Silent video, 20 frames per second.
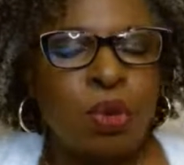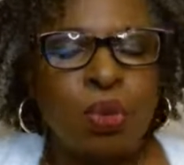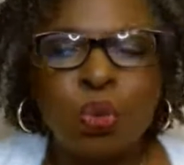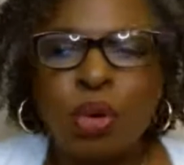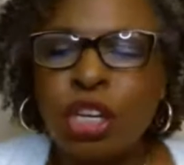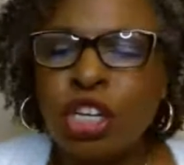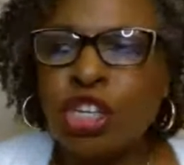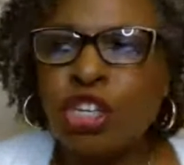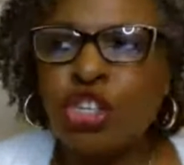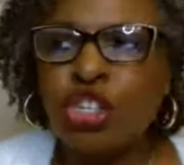
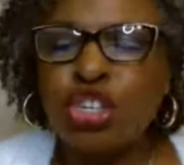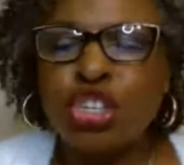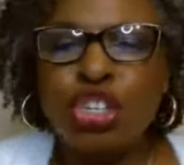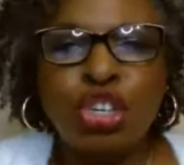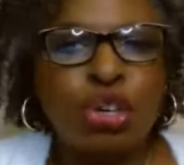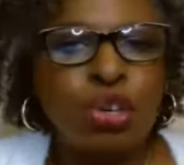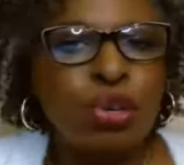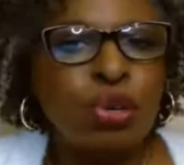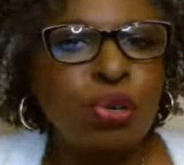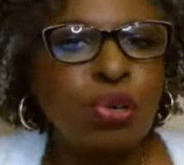We can
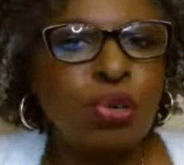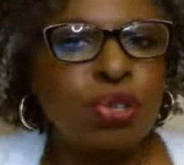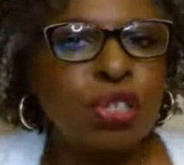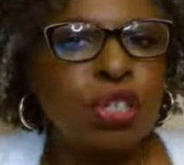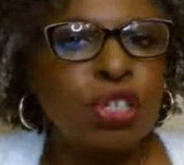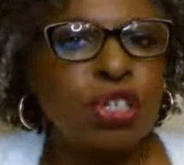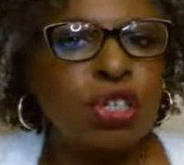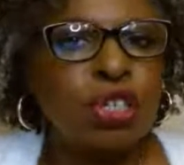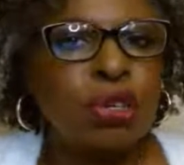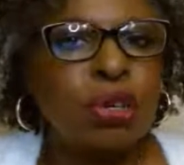
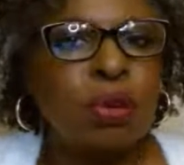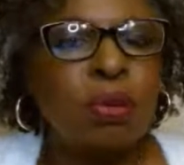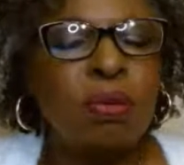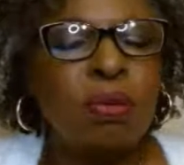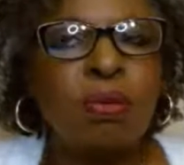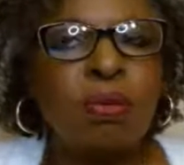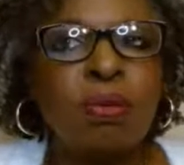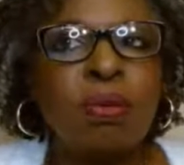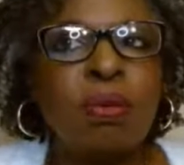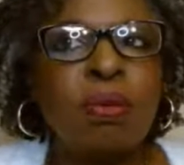choose
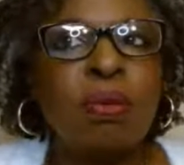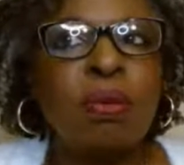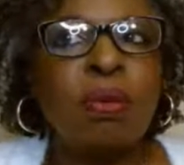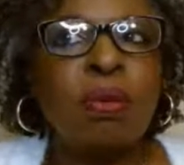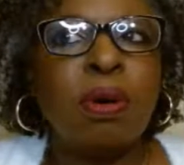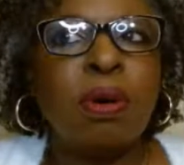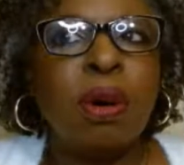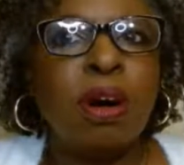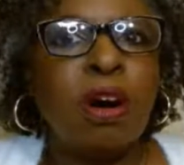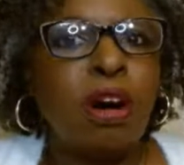to
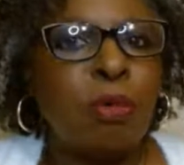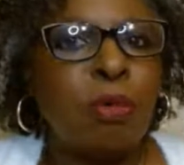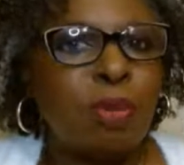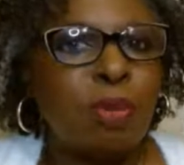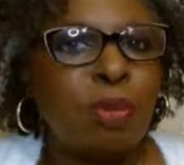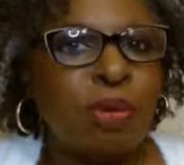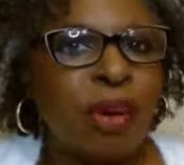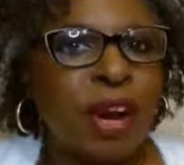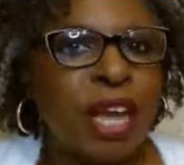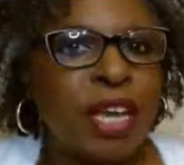
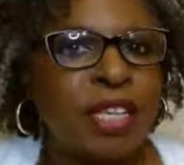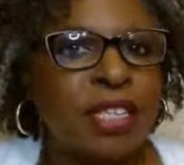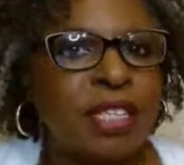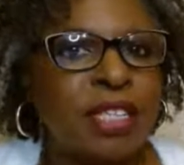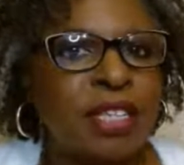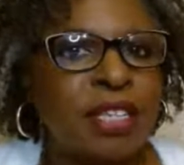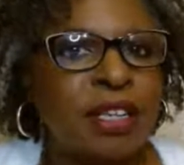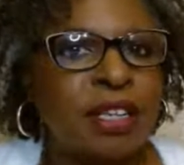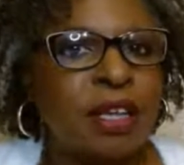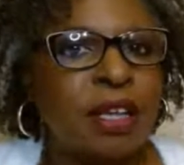
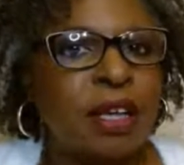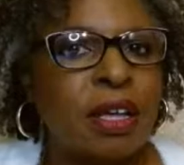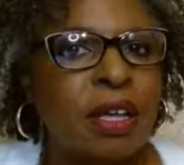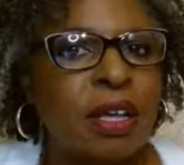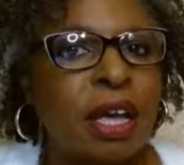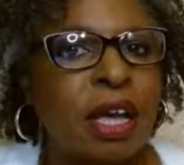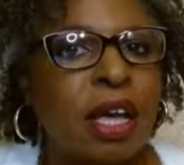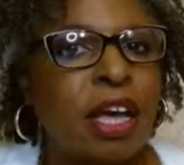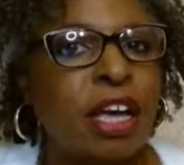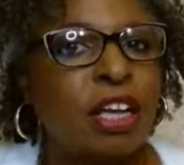operate
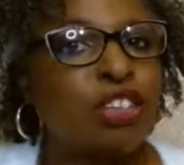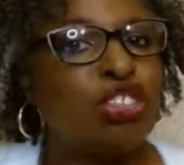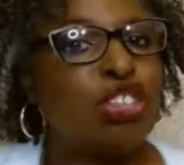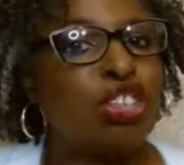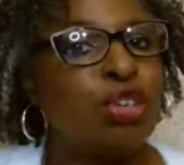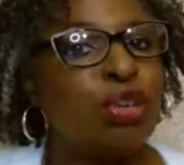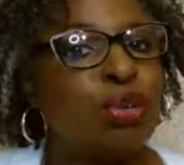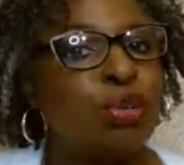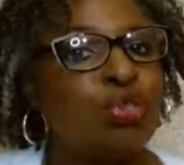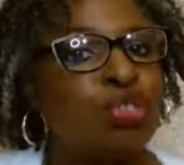and
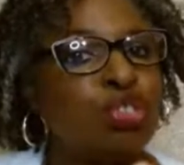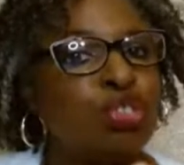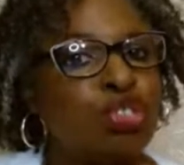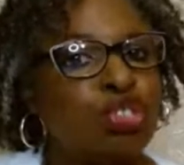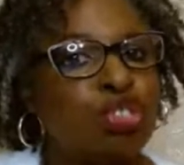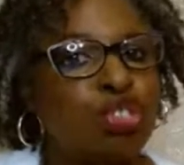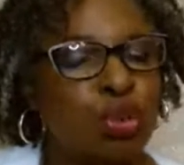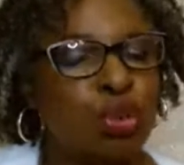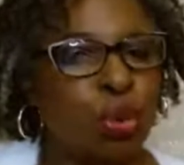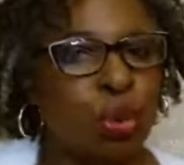choose
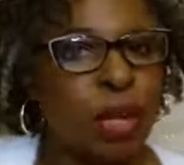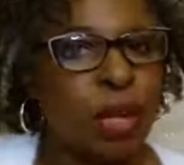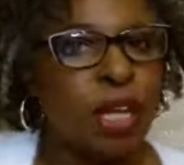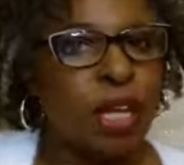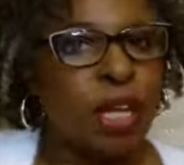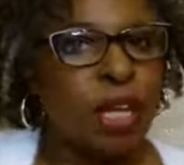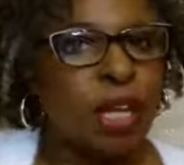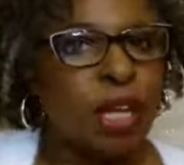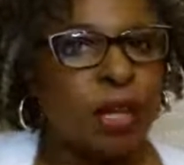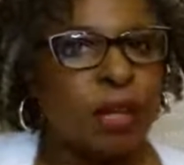
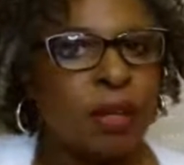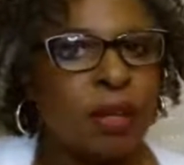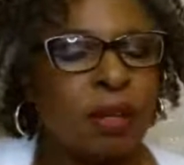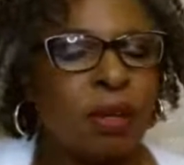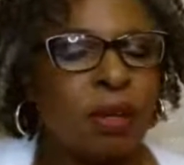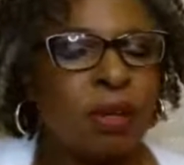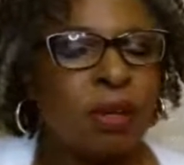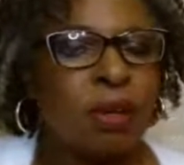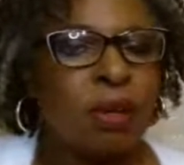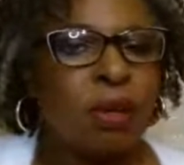joy,
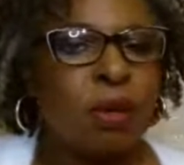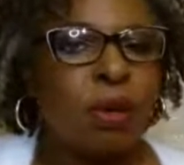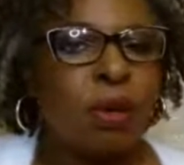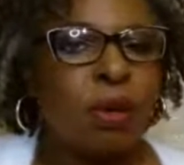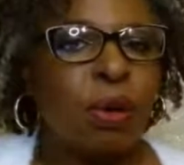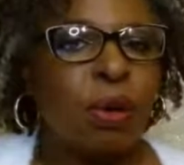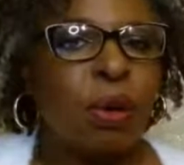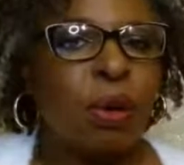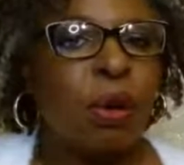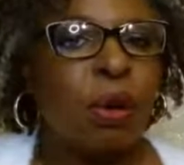
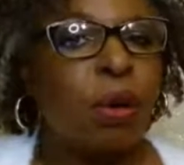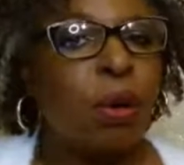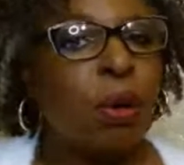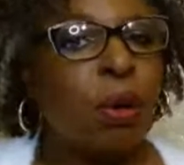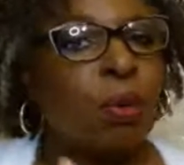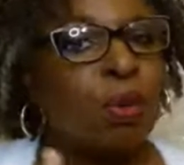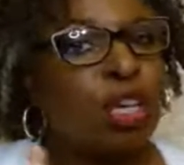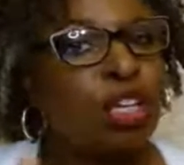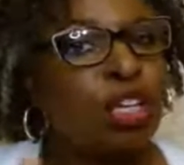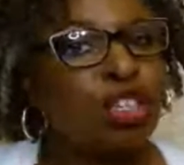or we
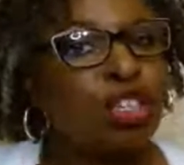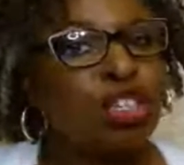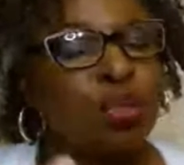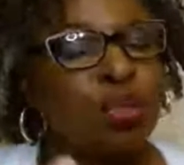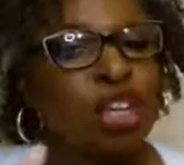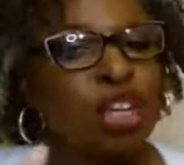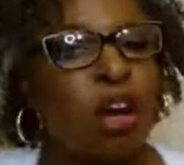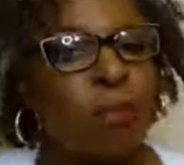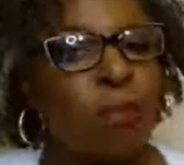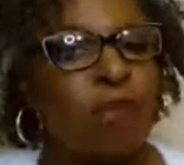can choose
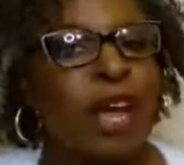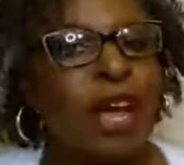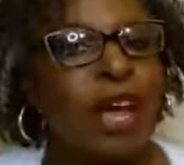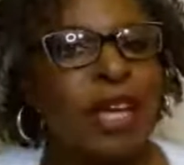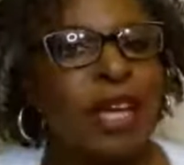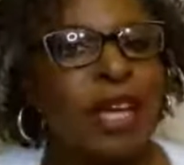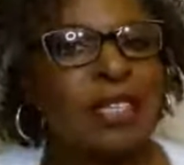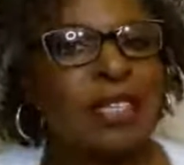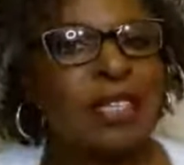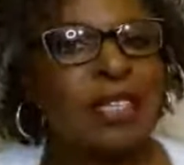to
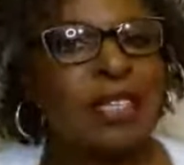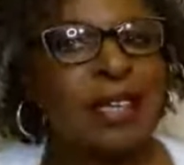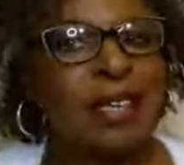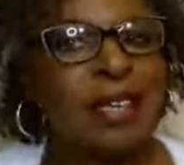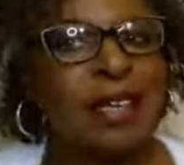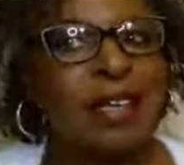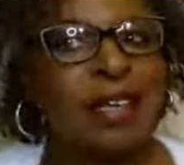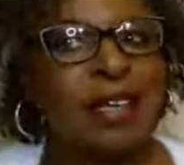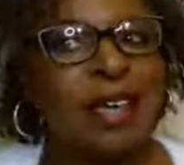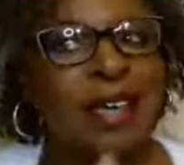
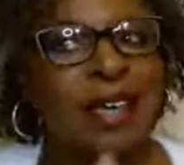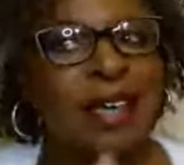operate